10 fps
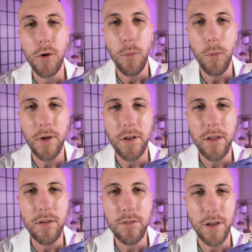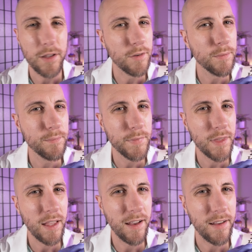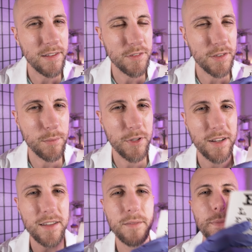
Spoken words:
one final eye exam today,